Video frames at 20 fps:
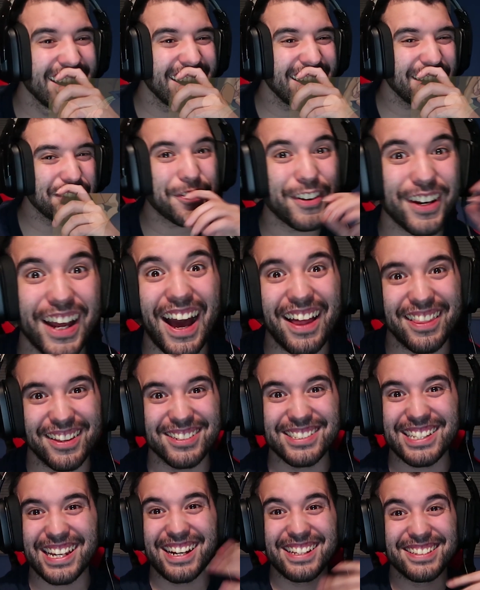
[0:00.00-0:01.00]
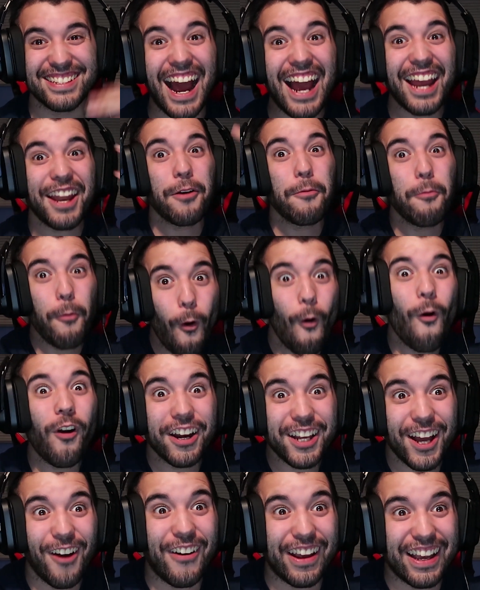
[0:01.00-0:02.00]
I forgot there's an entire
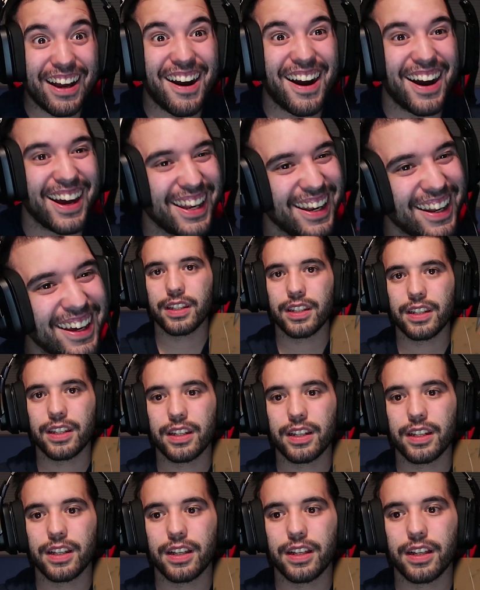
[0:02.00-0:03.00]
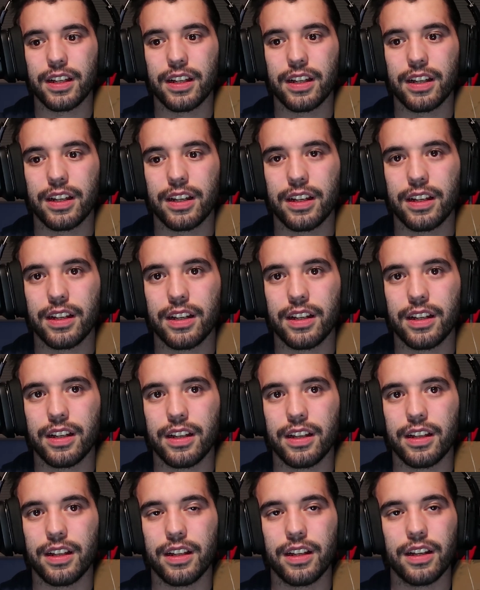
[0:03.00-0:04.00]
war going on. All of
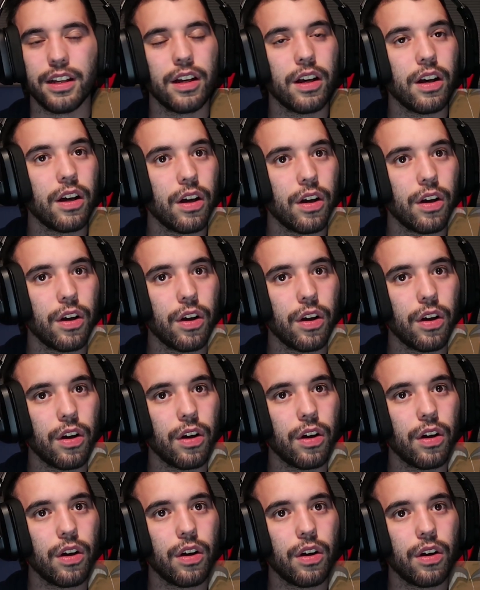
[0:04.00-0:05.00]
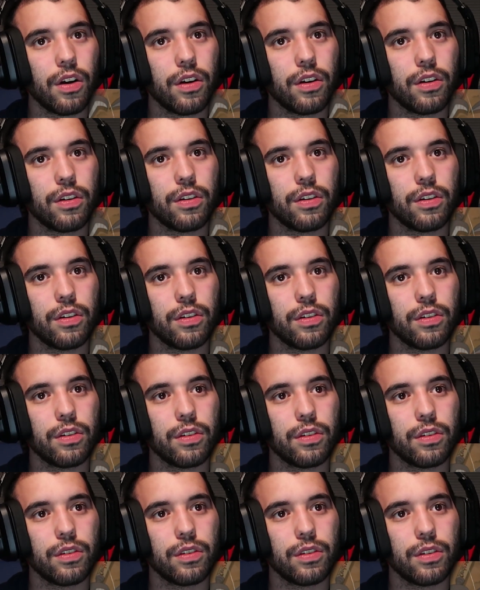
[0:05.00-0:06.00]
you, please direct these kunai
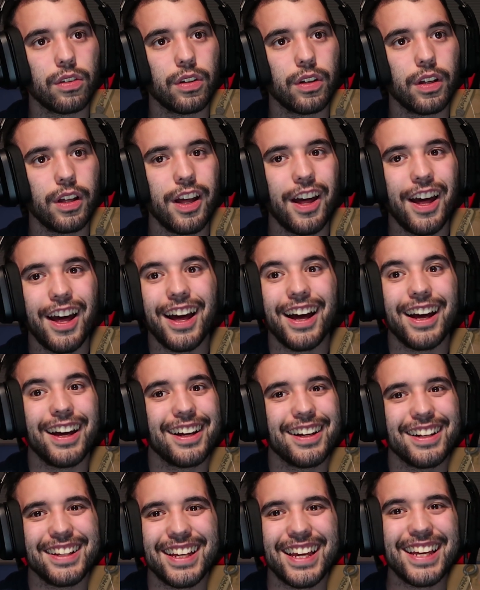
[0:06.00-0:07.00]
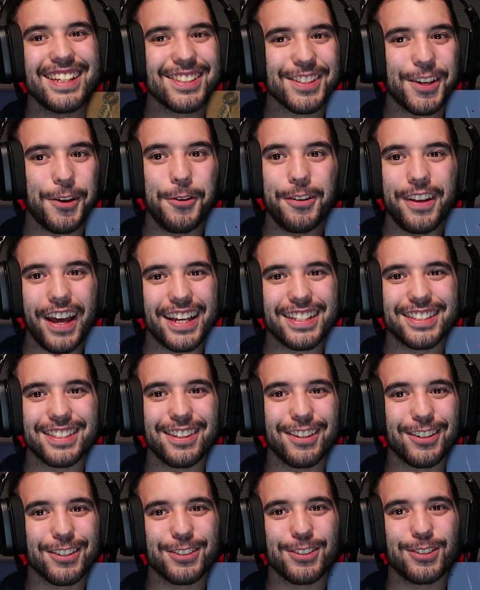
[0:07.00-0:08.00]
knives at the enemy all at once. His
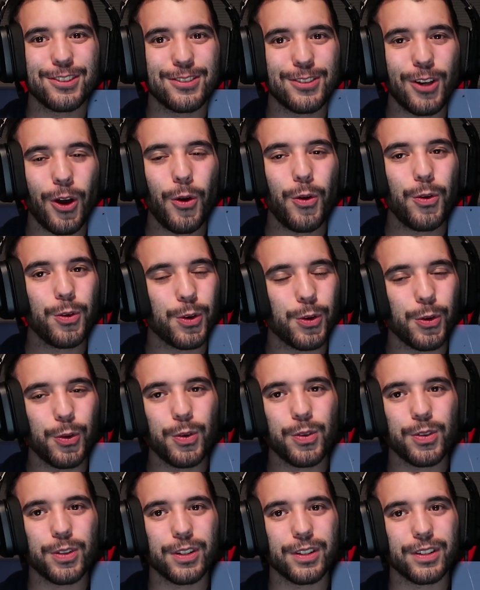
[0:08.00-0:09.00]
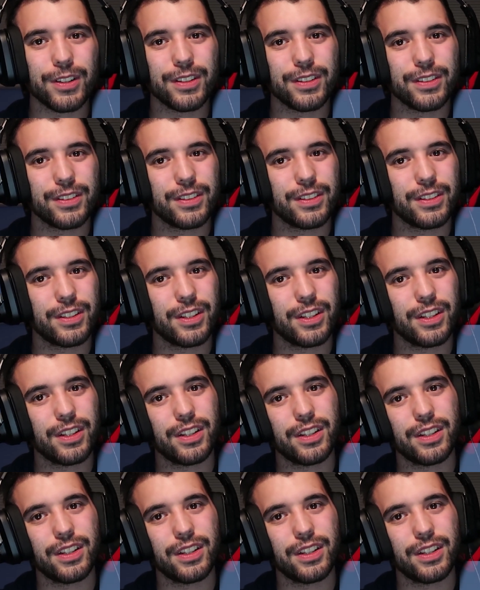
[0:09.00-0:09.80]
kunais look so cool. myself.